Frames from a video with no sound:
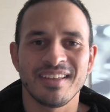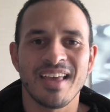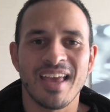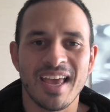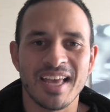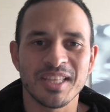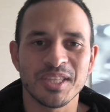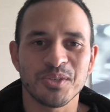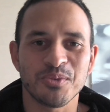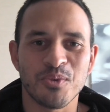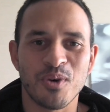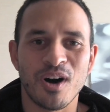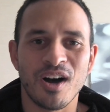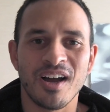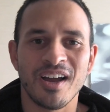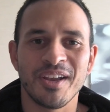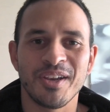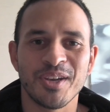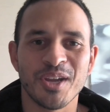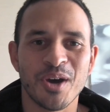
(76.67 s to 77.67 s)
Hence
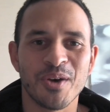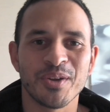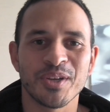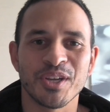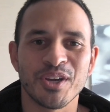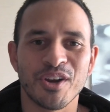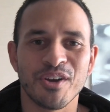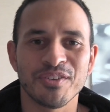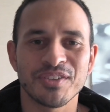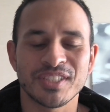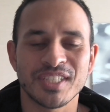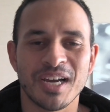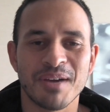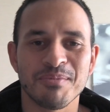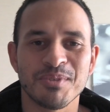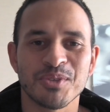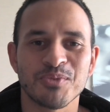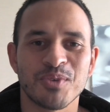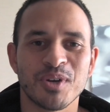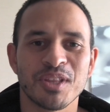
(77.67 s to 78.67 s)
why knowing your off
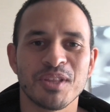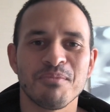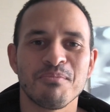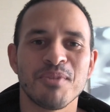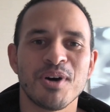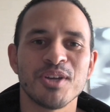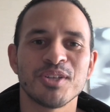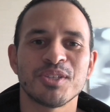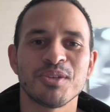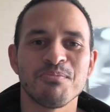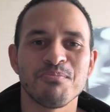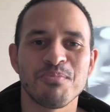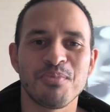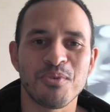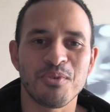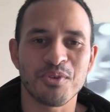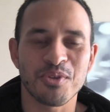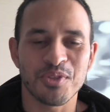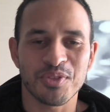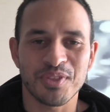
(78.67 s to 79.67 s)
stump is one of the most
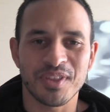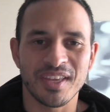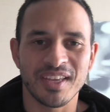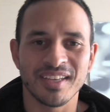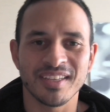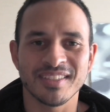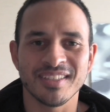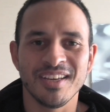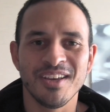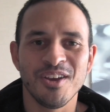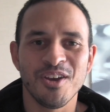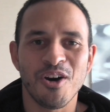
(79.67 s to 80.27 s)
important things